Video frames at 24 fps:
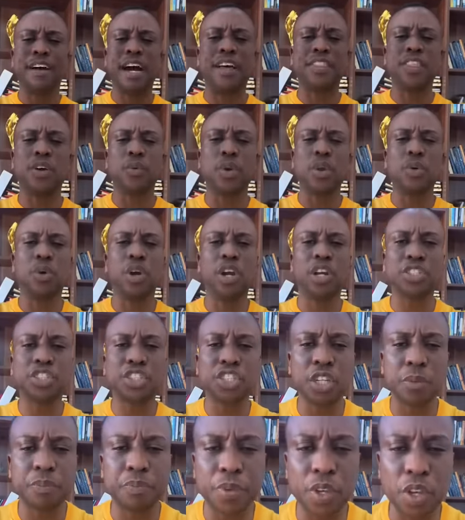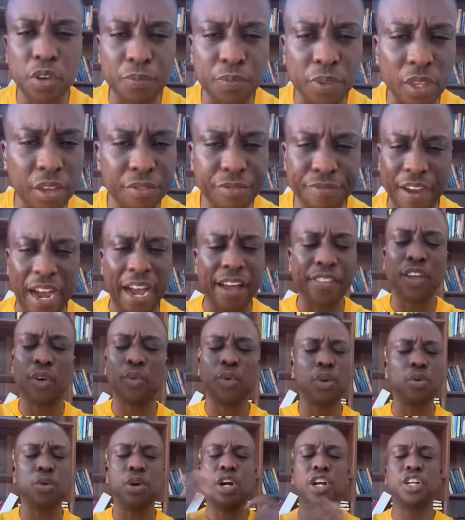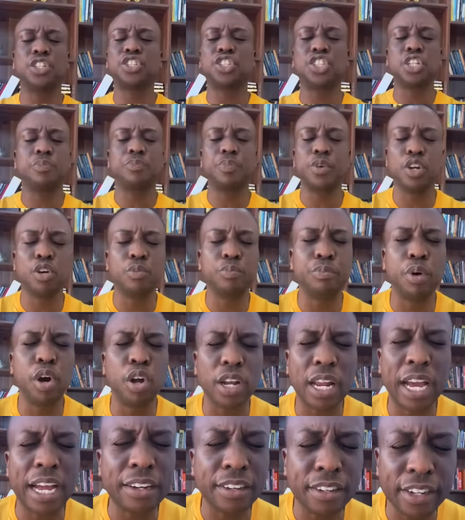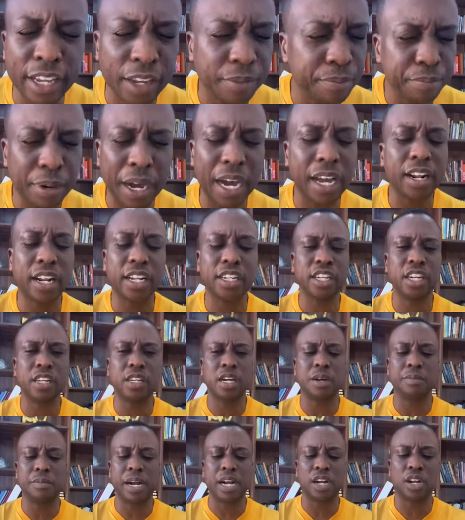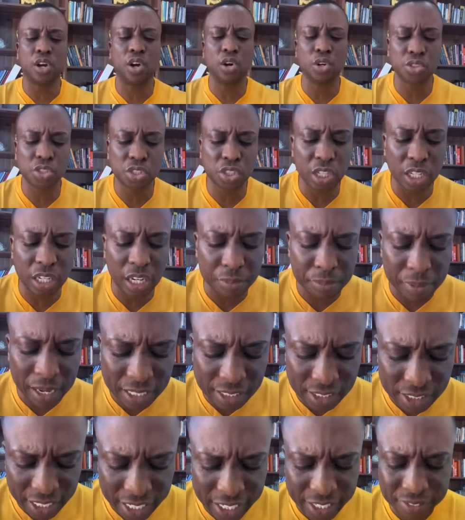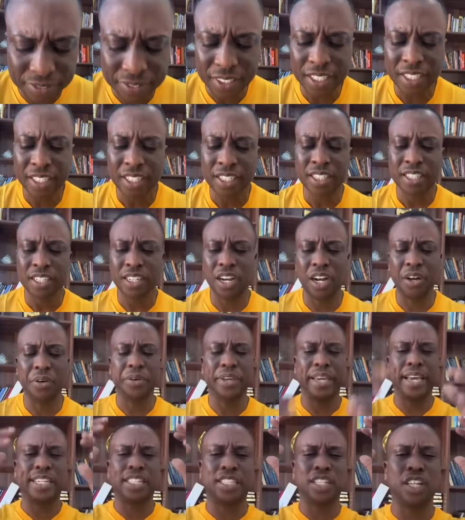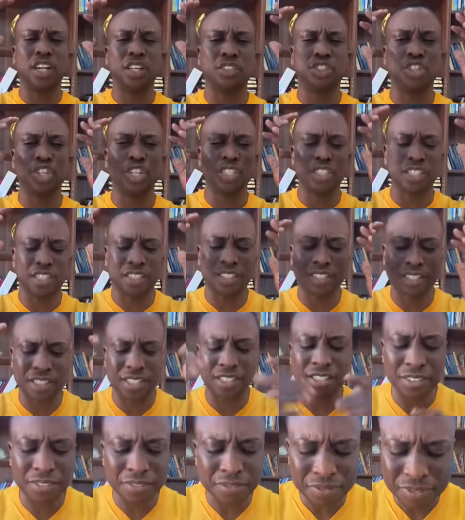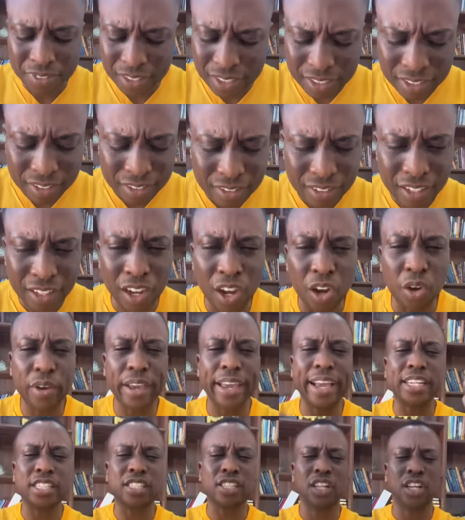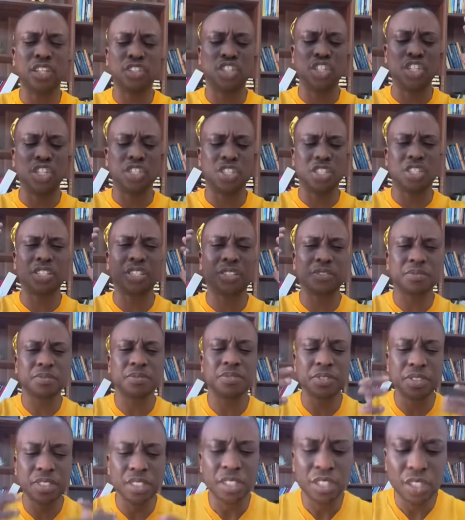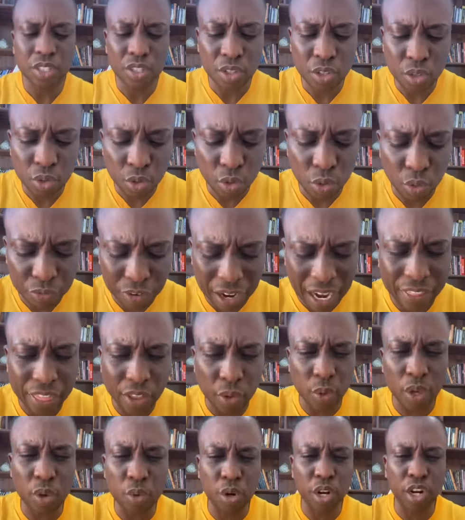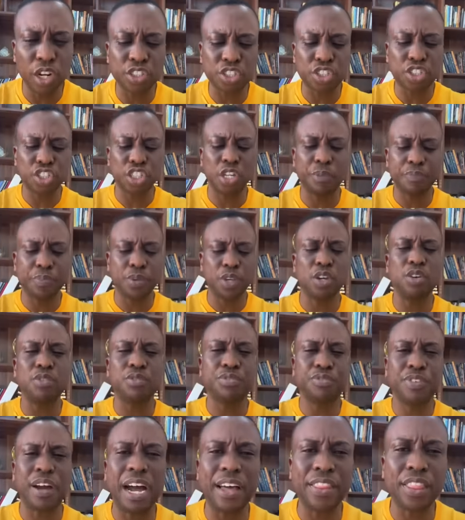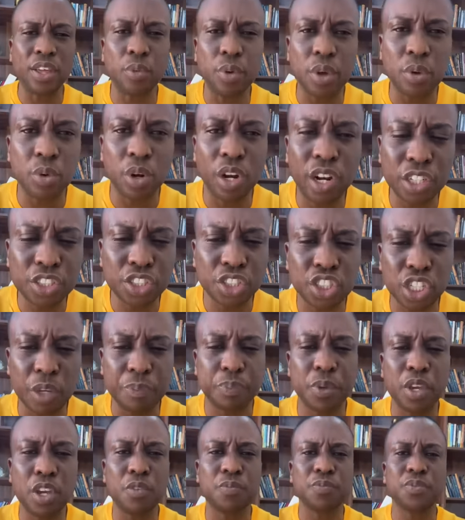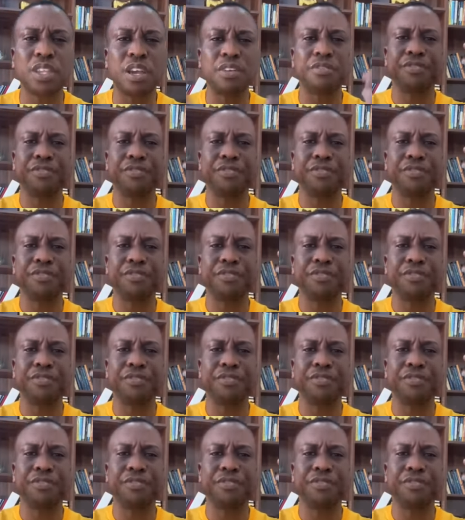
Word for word: Father, we worship you. Father, we worship you. Volande, Paradena, Makosa, Lamante. Oh, yes, Lord Jesus. Oh, yes, Lord Jesus. Father, we worship you. Father, we worship you.